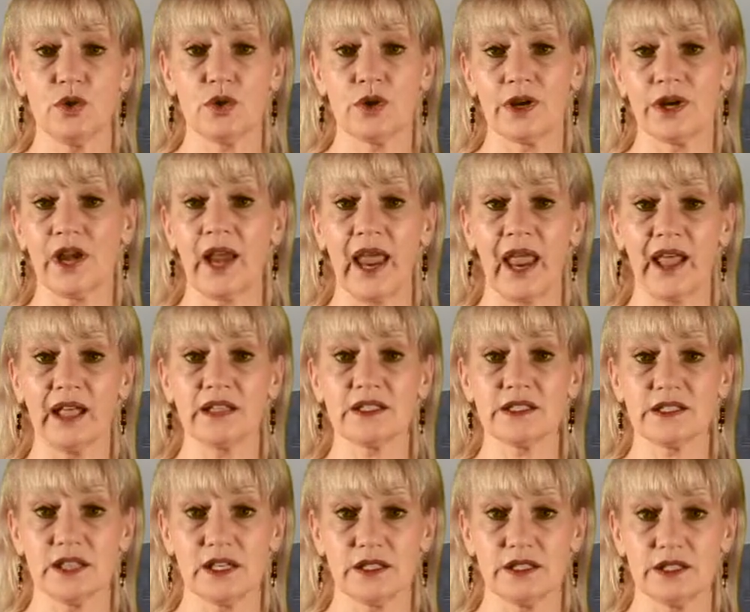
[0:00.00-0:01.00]
or
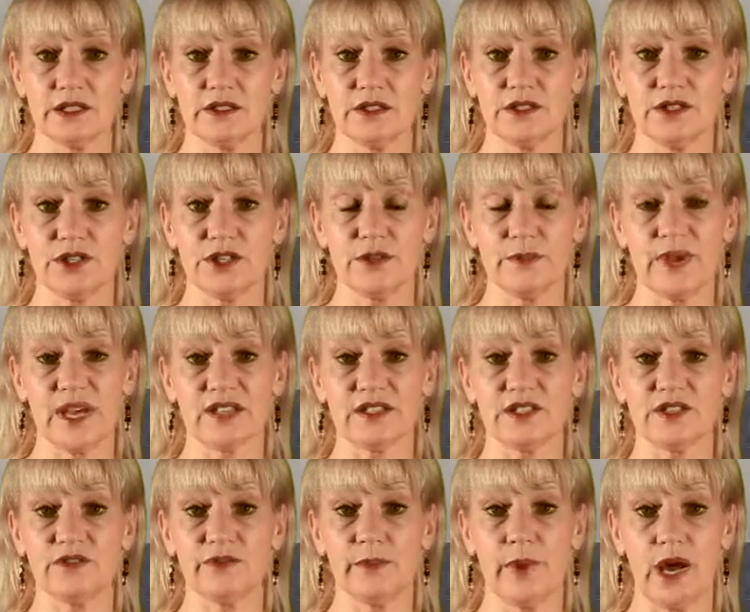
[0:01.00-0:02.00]
enhance it to the
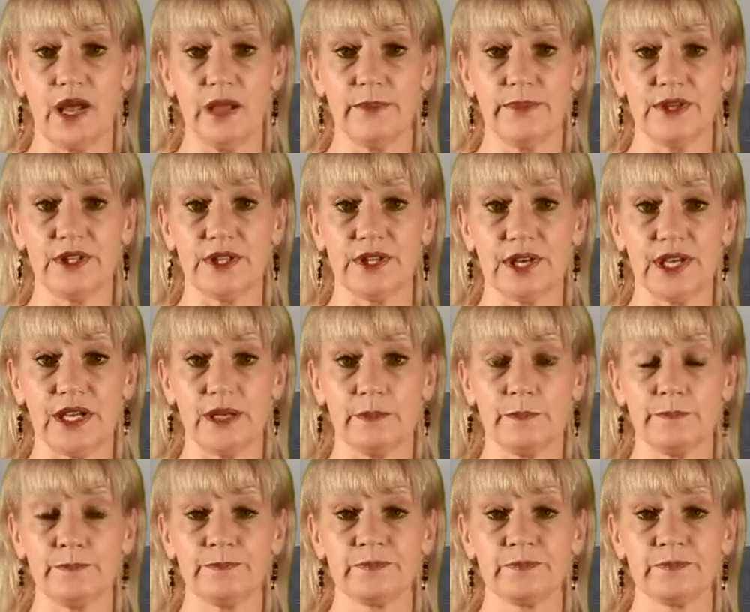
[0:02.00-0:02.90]
best of my ability,